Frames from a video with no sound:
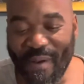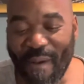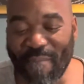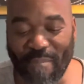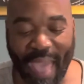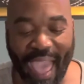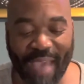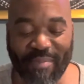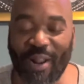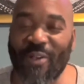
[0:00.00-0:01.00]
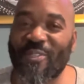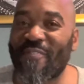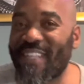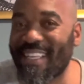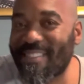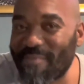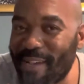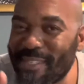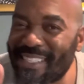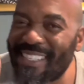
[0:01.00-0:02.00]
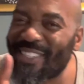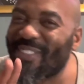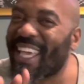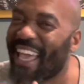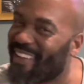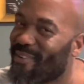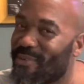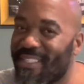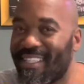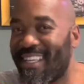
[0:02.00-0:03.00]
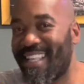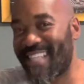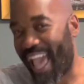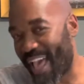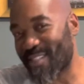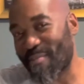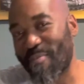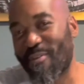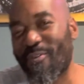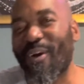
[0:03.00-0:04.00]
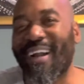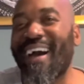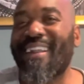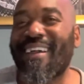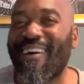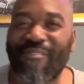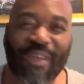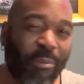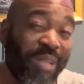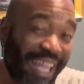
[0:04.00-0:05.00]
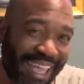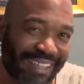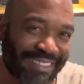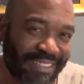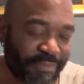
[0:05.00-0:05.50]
bad, but I also feel like sometimes it's a little ghetto to ask people for a cutting of their plants.